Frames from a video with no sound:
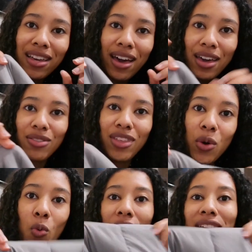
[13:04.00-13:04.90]
guy
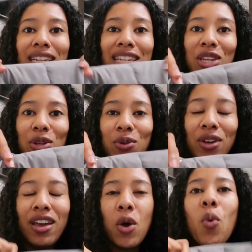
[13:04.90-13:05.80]
like weighting
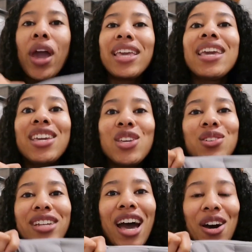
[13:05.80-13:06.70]
you weighing
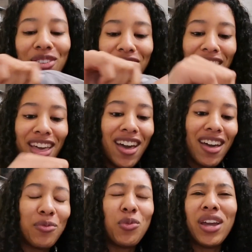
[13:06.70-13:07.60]
you down
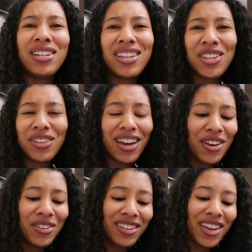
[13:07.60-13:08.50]
um weighting you
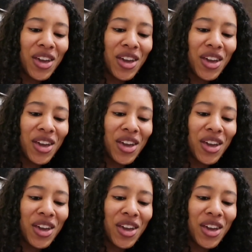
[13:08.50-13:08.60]
down